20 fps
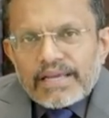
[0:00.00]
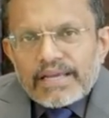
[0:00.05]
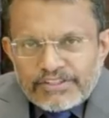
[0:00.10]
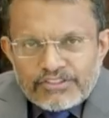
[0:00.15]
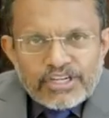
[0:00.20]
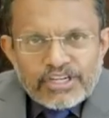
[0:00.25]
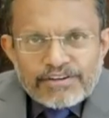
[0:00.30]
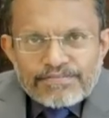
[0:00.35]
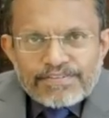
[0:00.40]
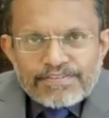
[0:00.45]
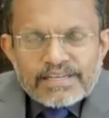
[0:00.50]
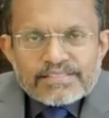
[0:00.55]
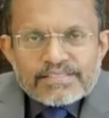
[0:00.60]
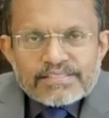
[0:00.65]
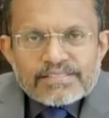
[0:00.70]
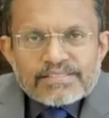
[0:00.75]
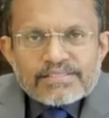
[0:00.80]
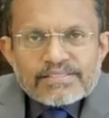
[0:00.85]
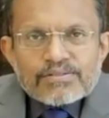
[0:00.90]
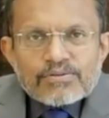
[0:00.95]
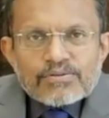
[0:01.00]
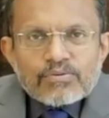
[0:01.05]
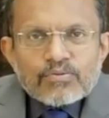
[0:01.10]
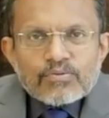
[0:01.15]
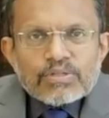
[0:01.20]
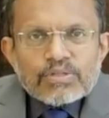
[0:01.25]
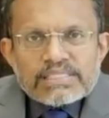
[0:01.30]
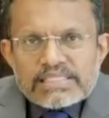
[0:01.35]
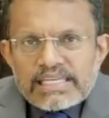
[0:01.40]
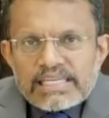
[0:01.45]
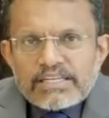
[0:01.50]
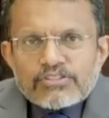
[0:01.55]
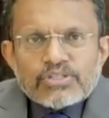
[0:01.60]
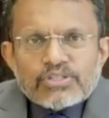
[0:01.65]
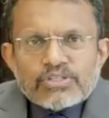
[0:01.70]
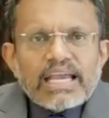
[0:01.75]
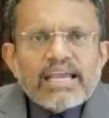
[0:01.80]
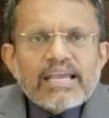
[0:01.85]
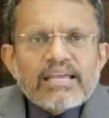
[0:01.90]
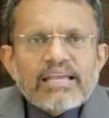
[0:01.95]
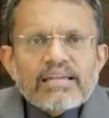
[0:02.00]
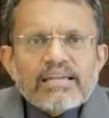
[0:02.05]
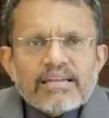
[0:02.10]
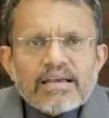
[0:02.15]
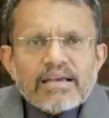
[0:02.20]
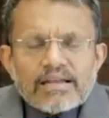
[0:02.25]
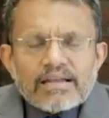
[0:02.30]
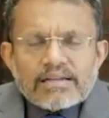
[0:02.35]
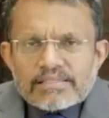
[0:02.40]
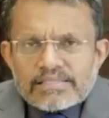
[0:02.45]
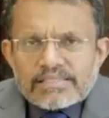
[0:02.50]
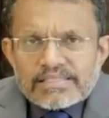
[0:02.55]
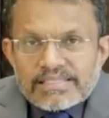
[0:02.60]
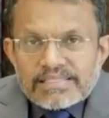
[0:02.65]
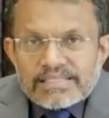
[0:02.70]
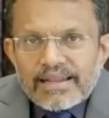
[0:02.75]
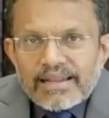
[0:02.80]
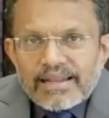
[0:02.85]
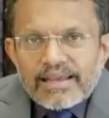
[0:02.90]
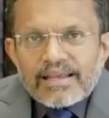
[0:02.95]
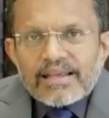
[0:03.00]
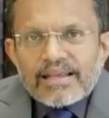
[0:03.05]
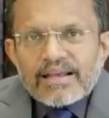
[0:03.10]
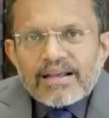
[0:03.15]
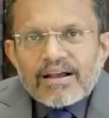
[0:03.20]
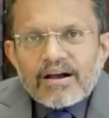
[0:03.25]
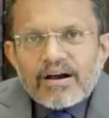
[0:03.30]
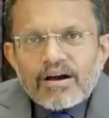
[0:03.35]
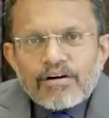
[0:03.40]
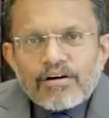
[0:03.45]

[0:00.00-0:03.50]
The NGFS will seek to gain an understanding